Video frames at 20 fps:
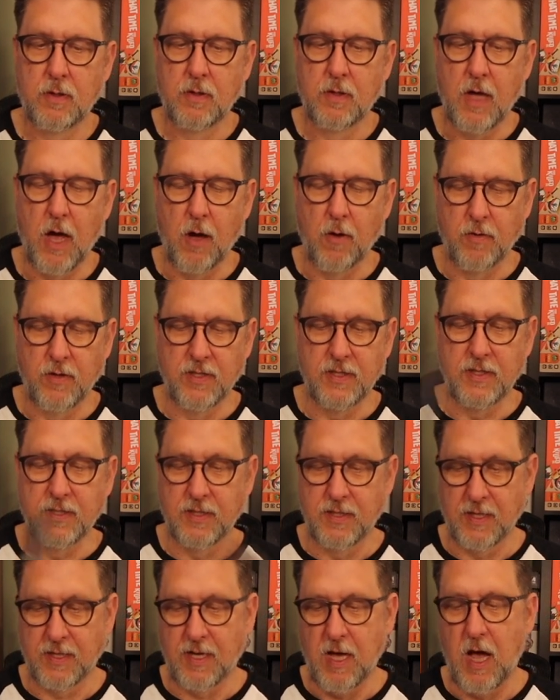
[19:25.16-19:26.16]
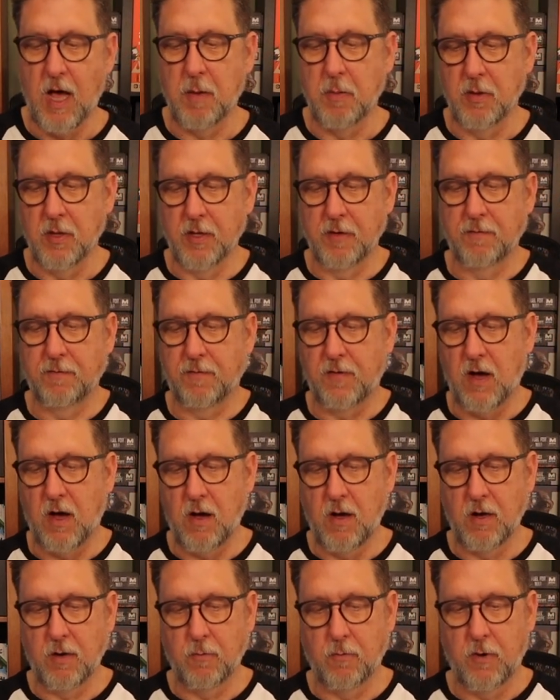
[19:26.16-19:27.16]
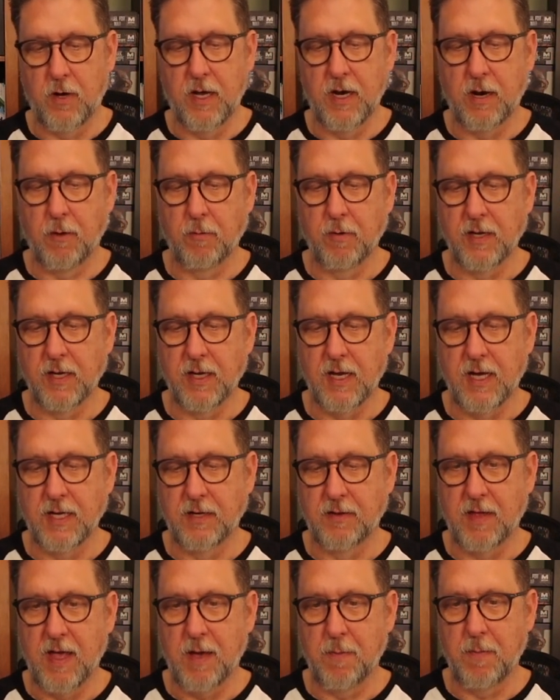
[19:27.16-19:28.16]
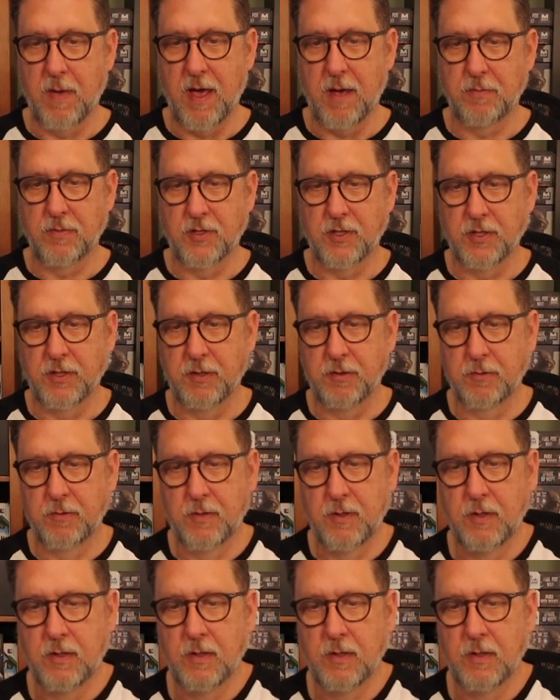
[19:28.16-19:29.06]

Oh, this is the Cobble and Fog one. I really liked that map too.